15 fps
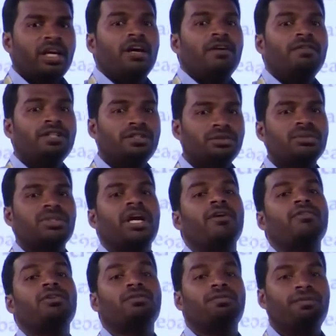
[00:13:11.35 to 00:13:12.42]
We should
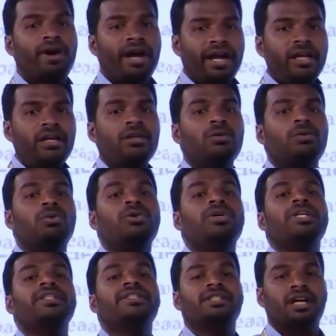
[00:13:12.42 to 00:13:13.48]
have to find who
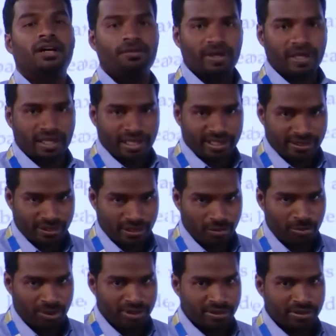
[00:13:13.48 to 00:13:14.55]
is our
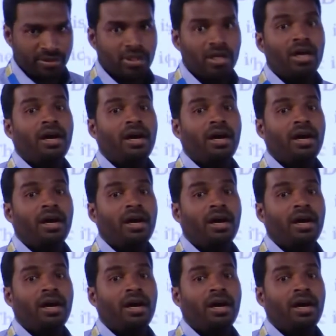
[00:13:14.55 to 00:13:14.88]
customers,